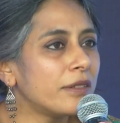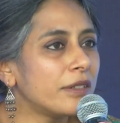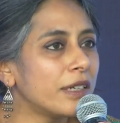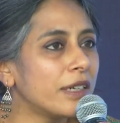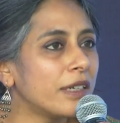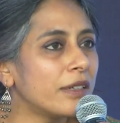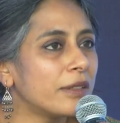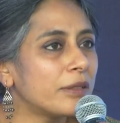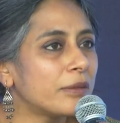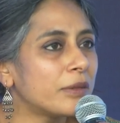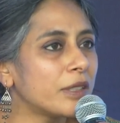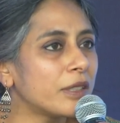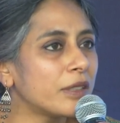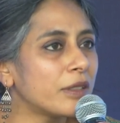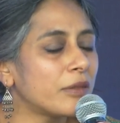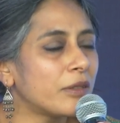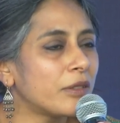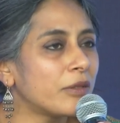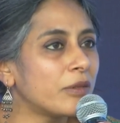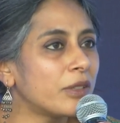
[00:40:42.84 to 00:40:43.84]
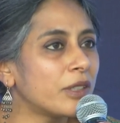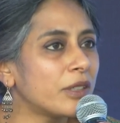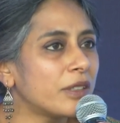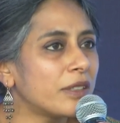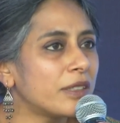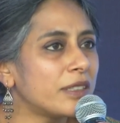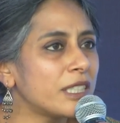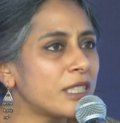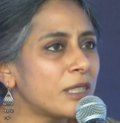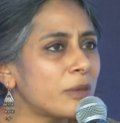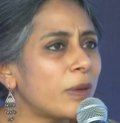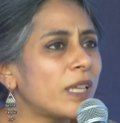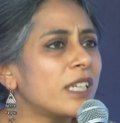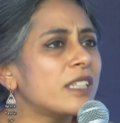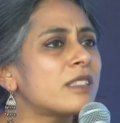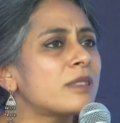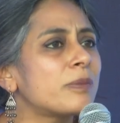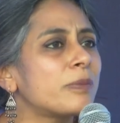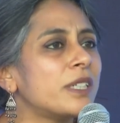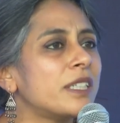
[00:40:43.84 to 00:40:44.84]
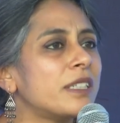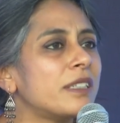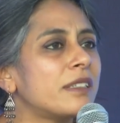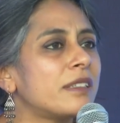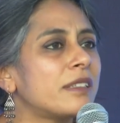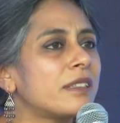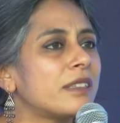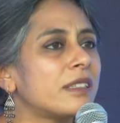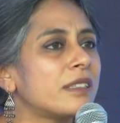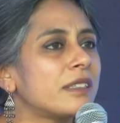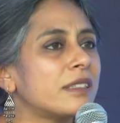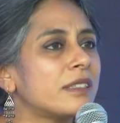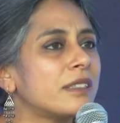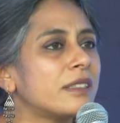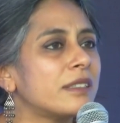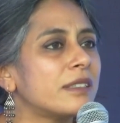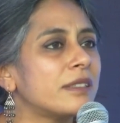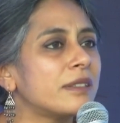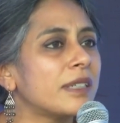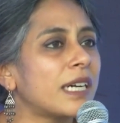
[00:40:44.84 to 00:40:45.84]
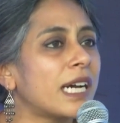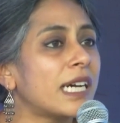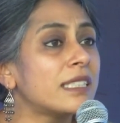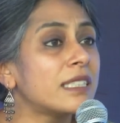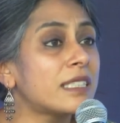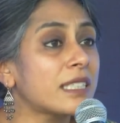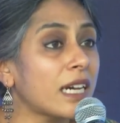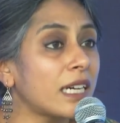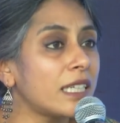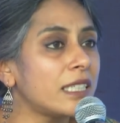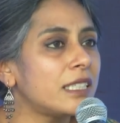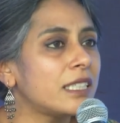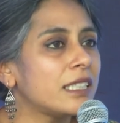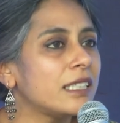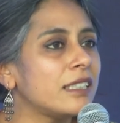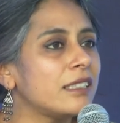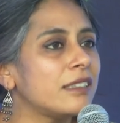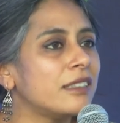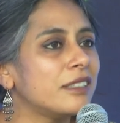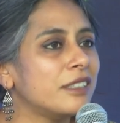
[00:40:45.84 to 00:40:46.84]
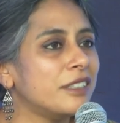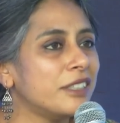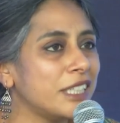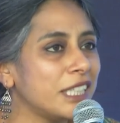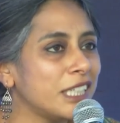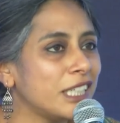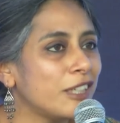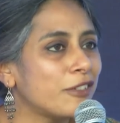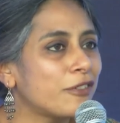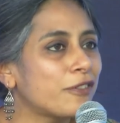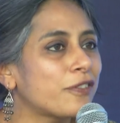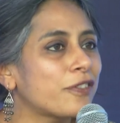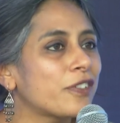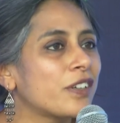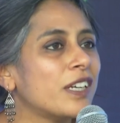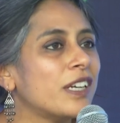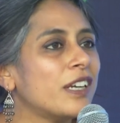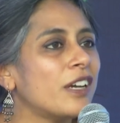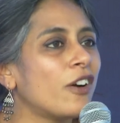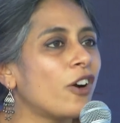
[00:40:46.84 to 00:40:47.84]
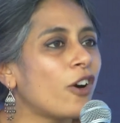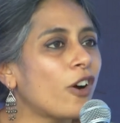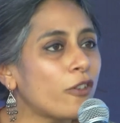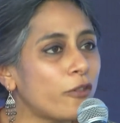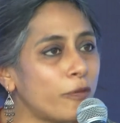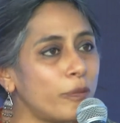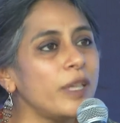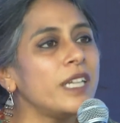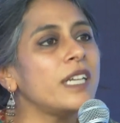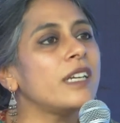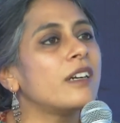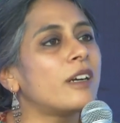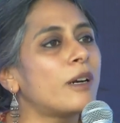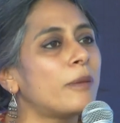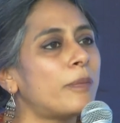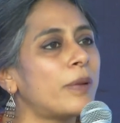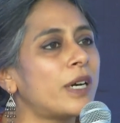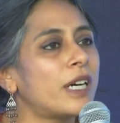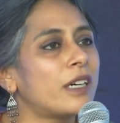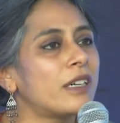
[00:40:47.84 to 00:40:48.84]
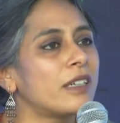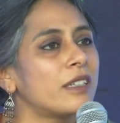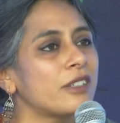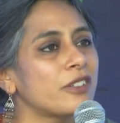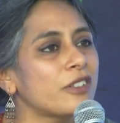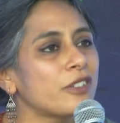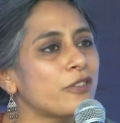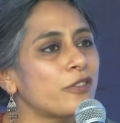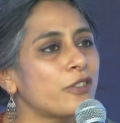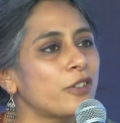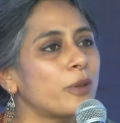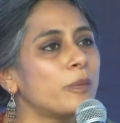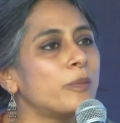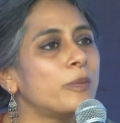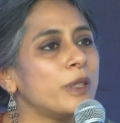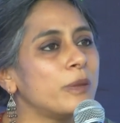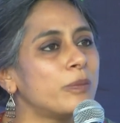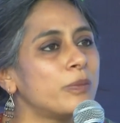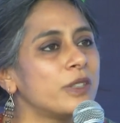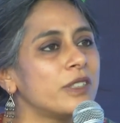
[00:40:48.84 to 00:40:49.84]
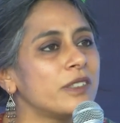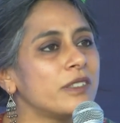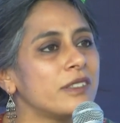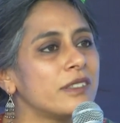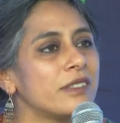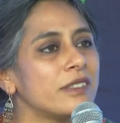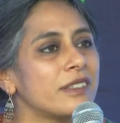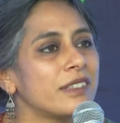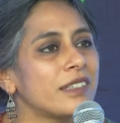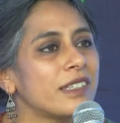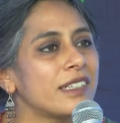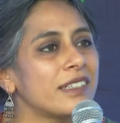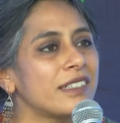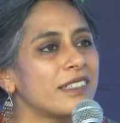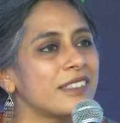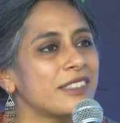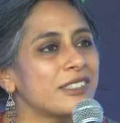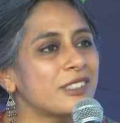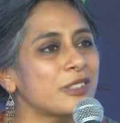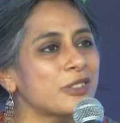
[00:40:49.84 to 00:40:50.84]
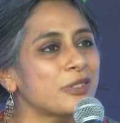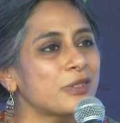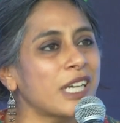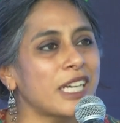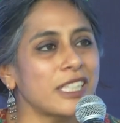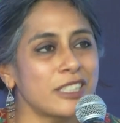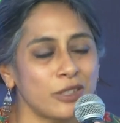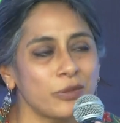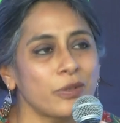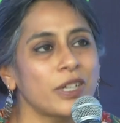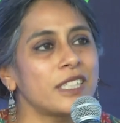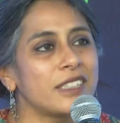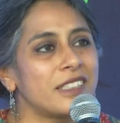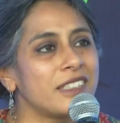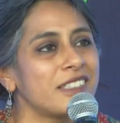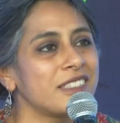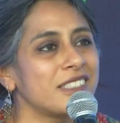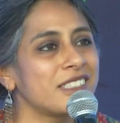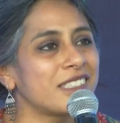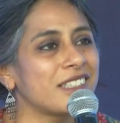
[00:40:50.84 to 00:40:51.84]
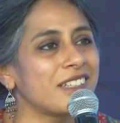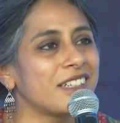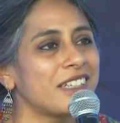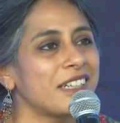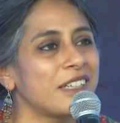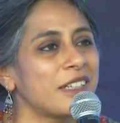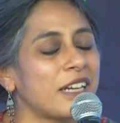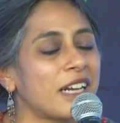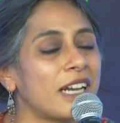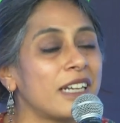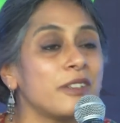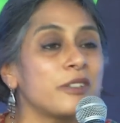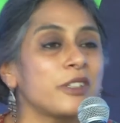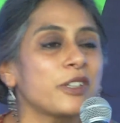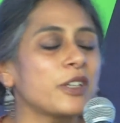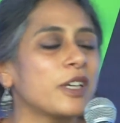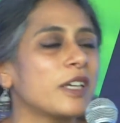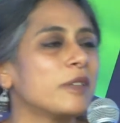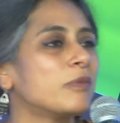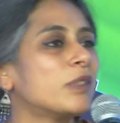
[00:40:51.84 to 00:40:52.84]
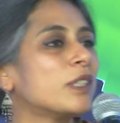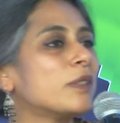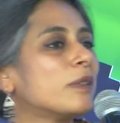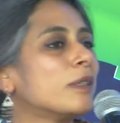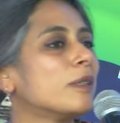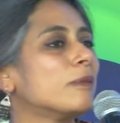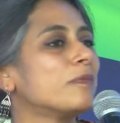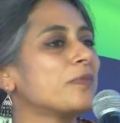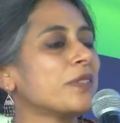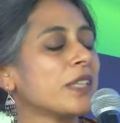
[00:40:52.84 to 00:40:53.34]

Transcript: uh, the, the displacement, the anxiety, the grief, of being apart from people. So that's why there is the, and the